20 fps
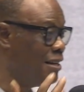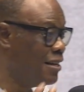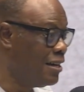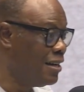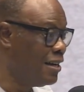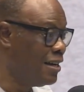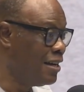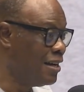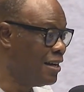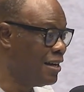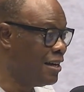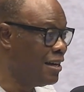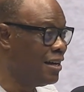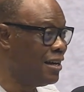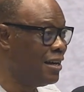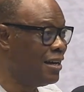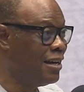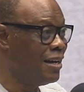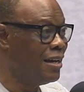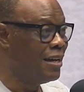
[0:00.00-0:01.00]

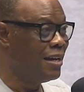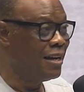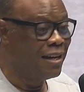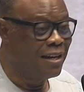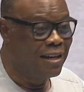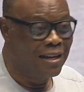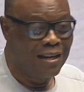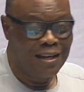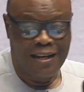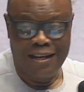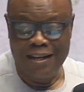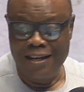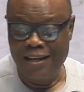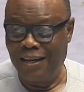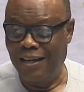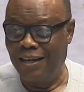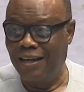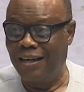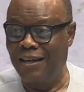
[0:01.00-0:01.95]
(no one is talking)